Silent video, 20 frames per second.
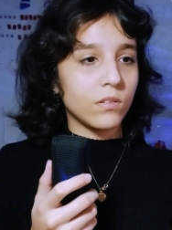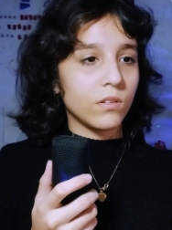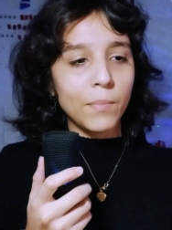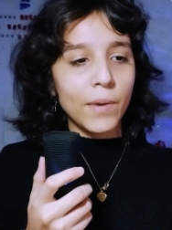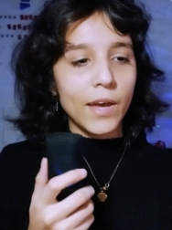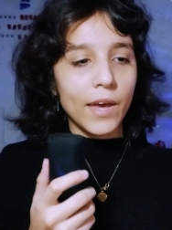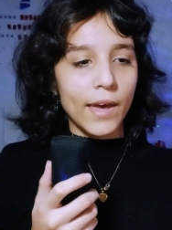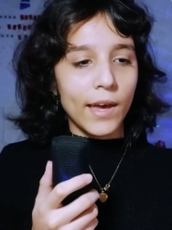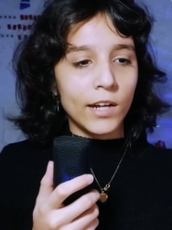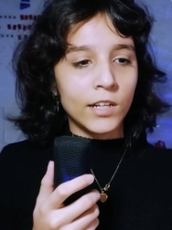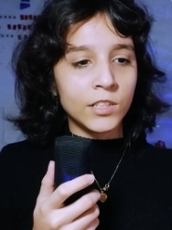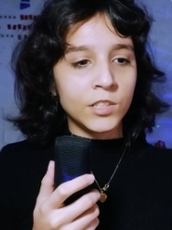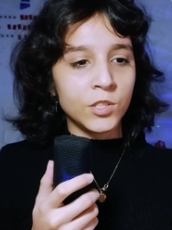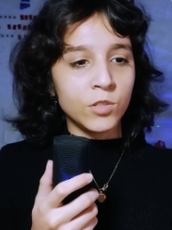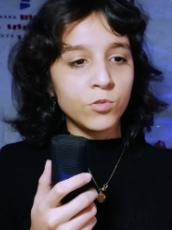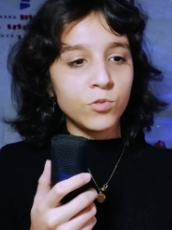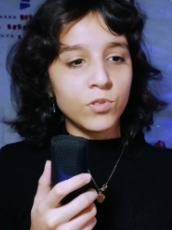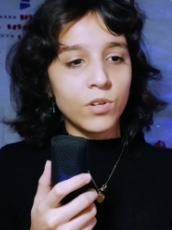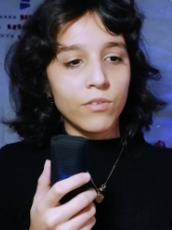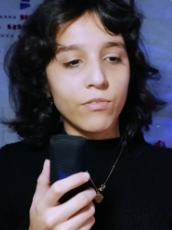In my
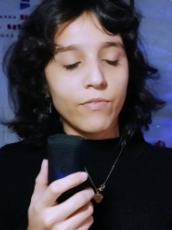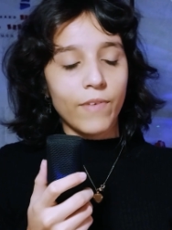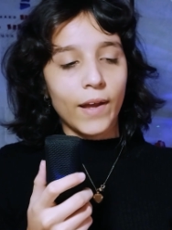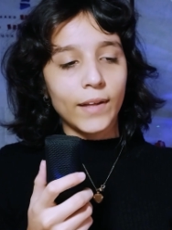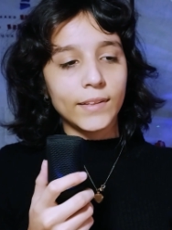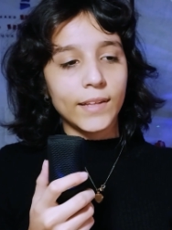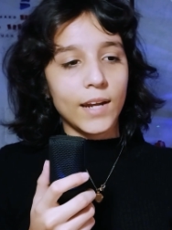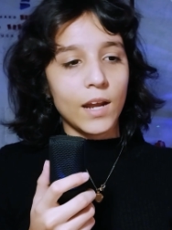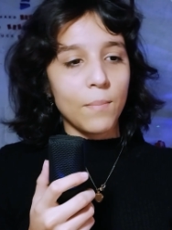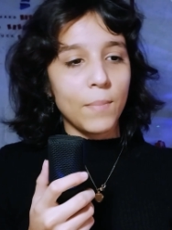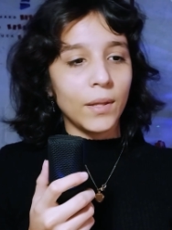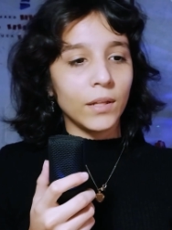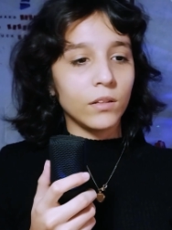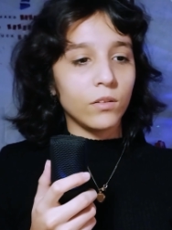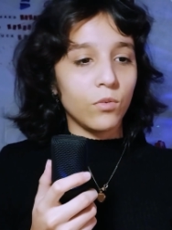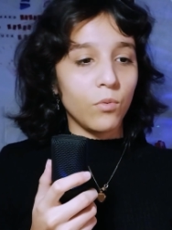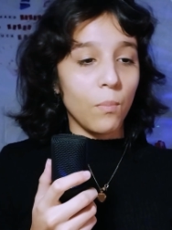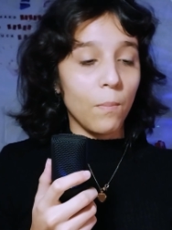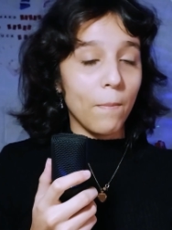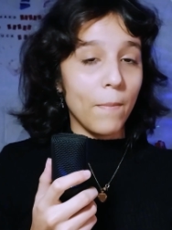head, due to the fact that I've
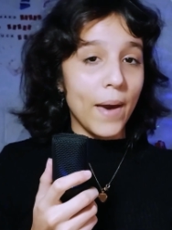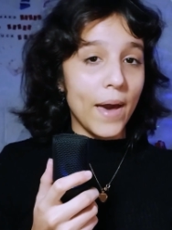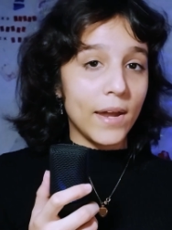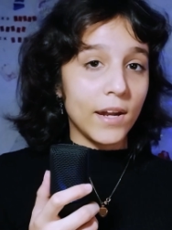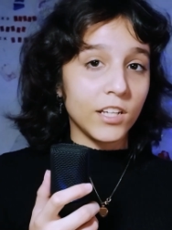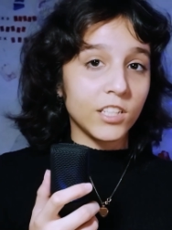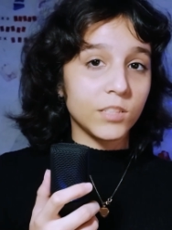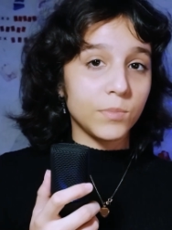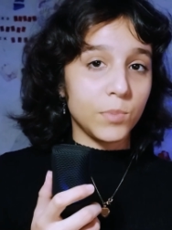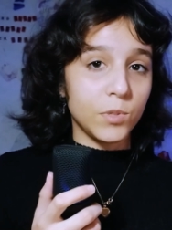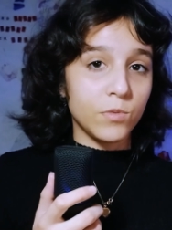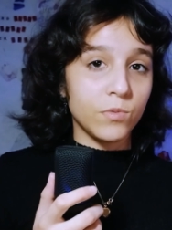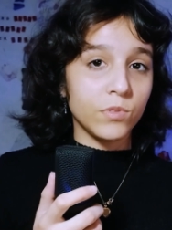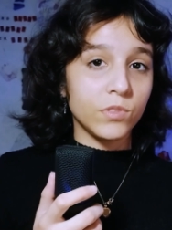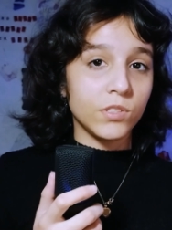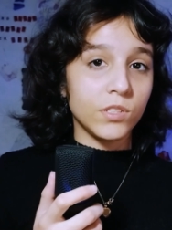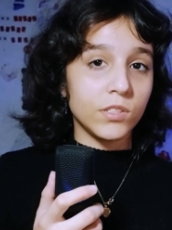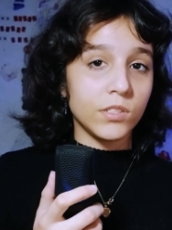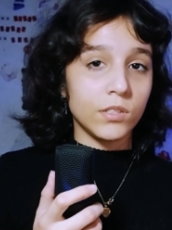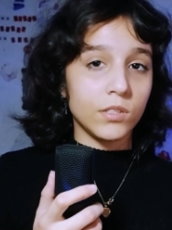been through bad
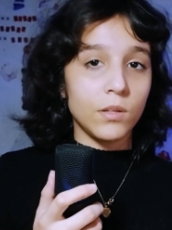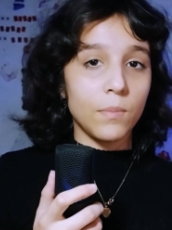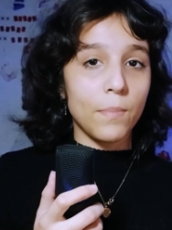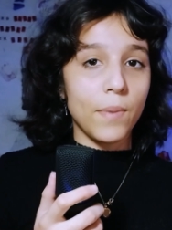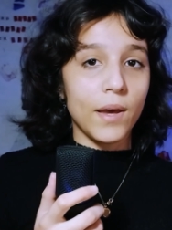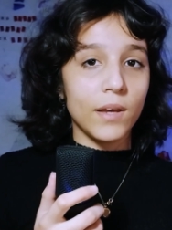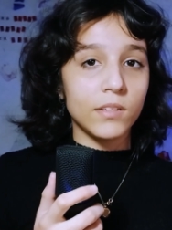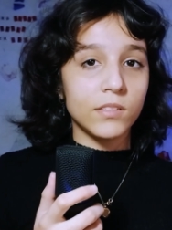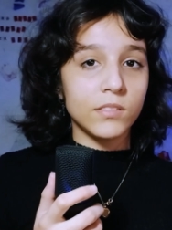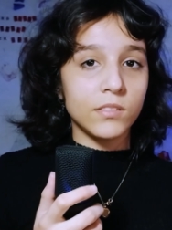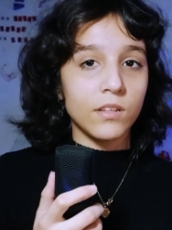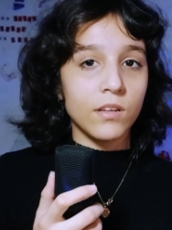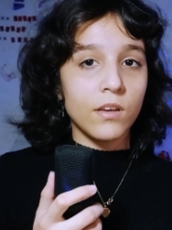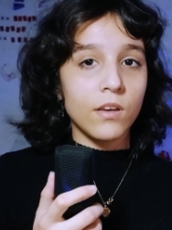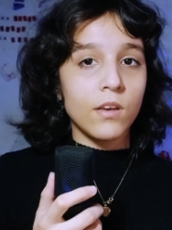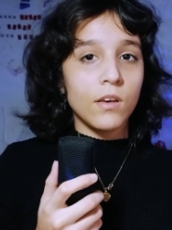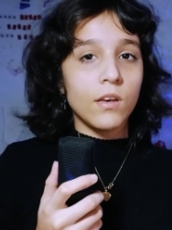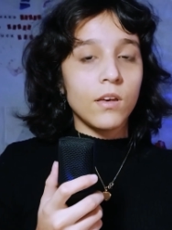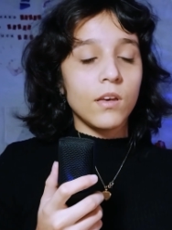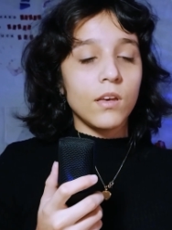experiences in the past,
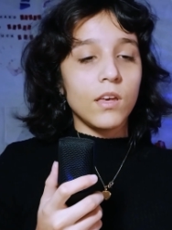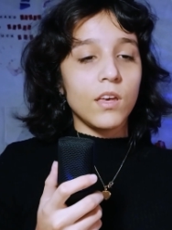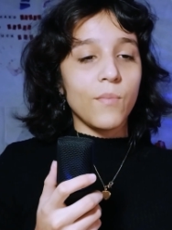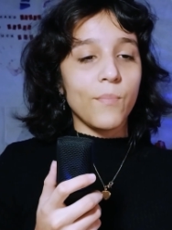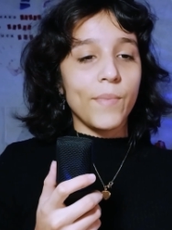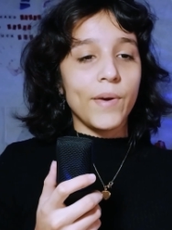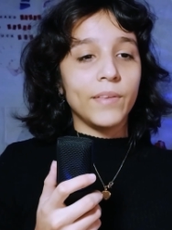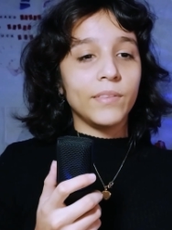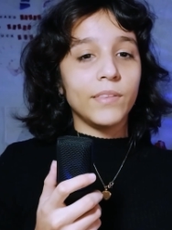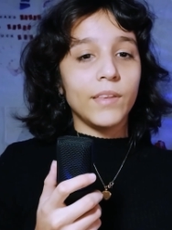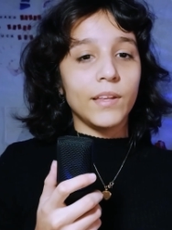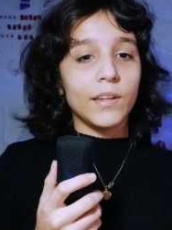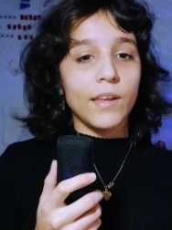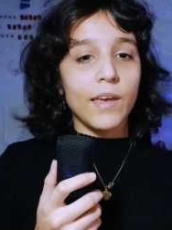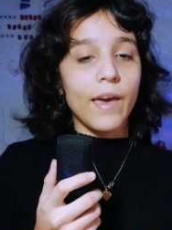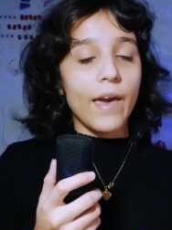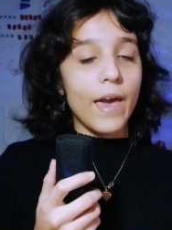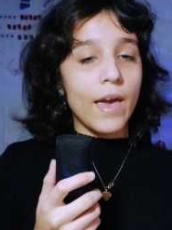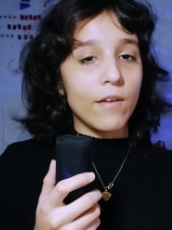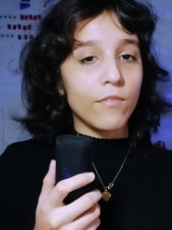it meant
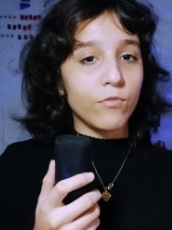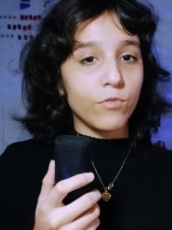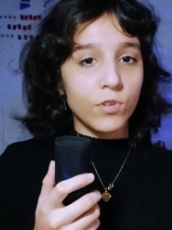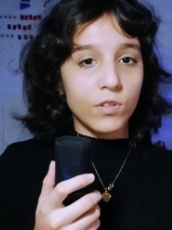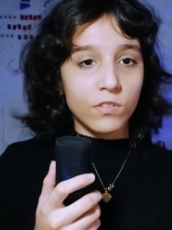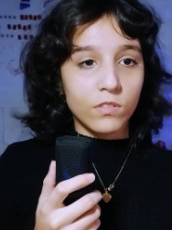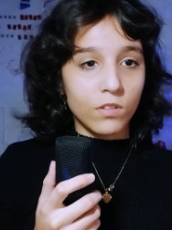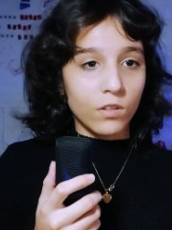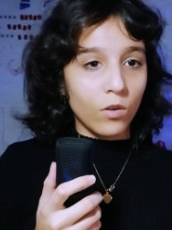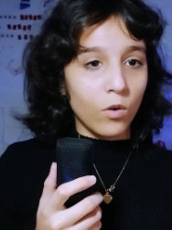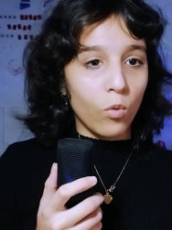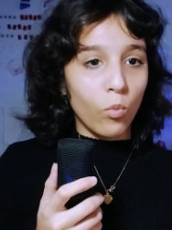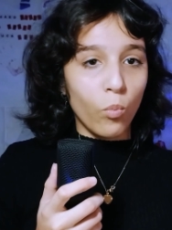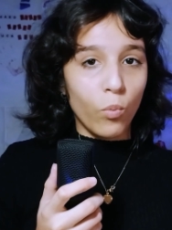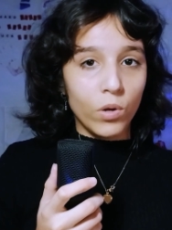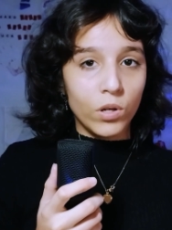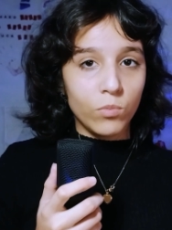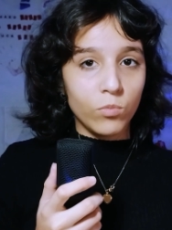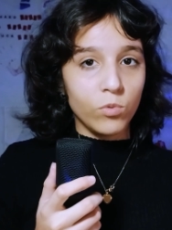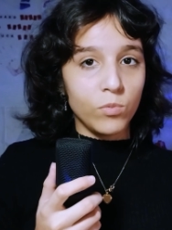that every single
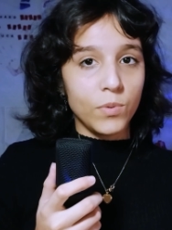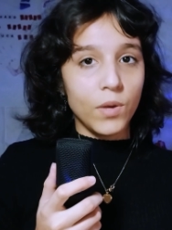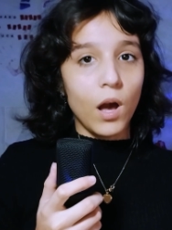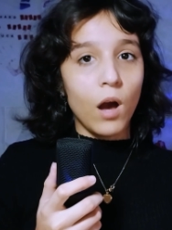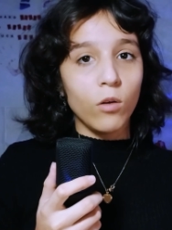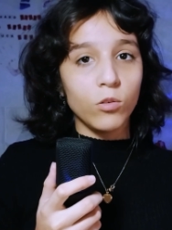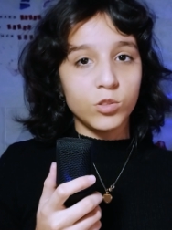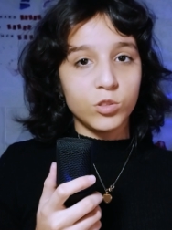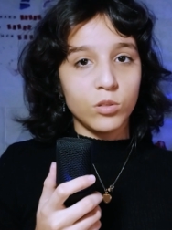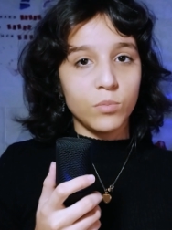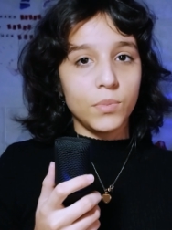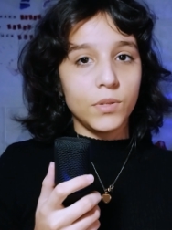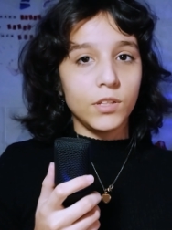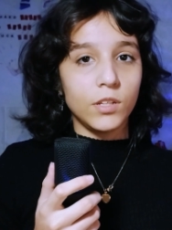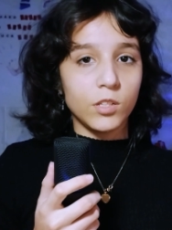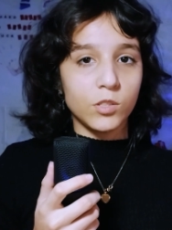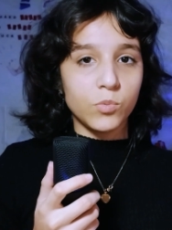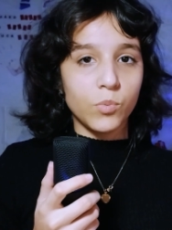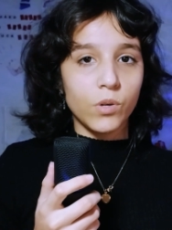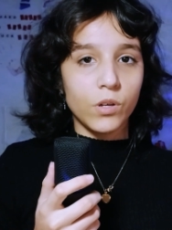one would also
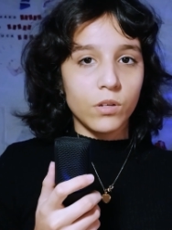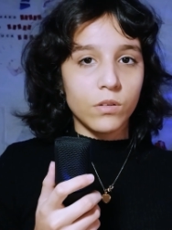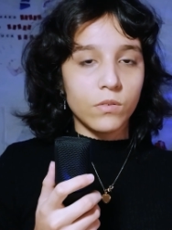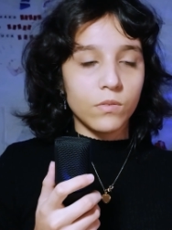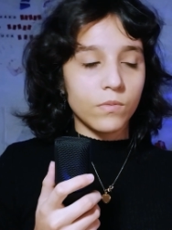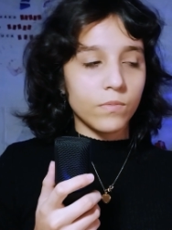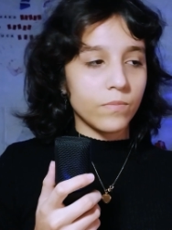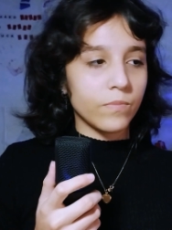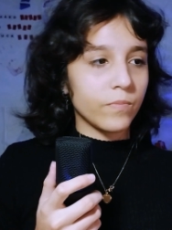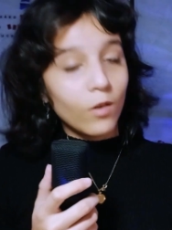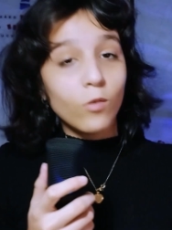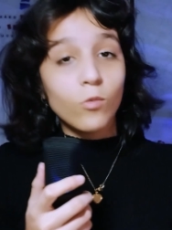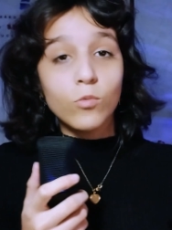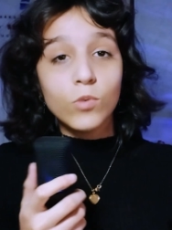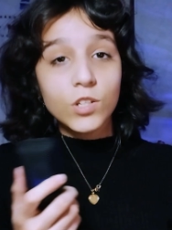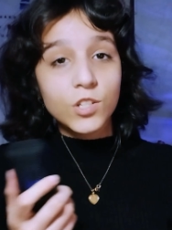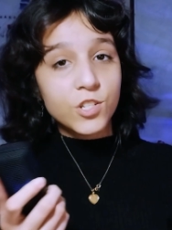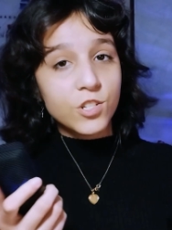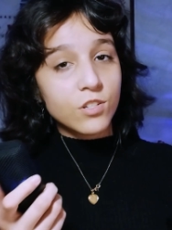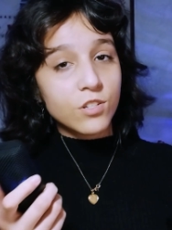be this way,
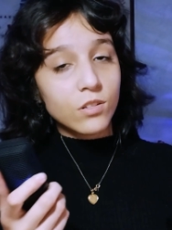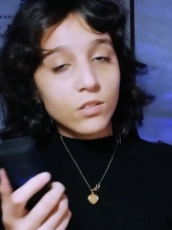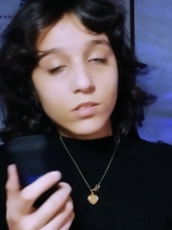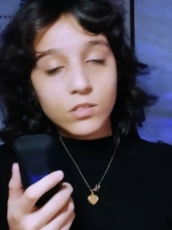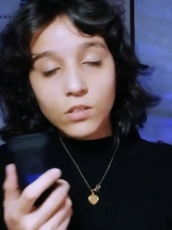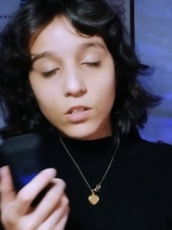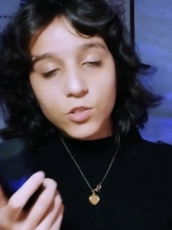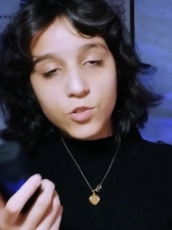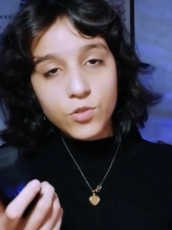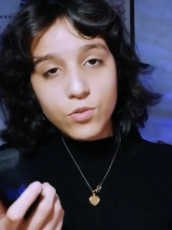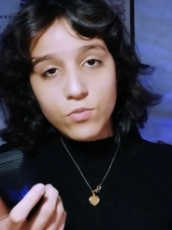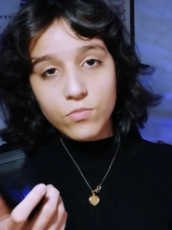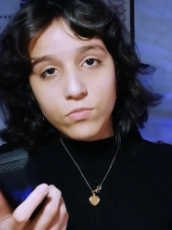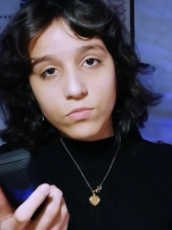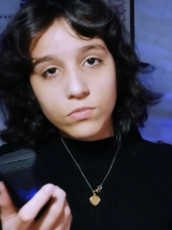which is not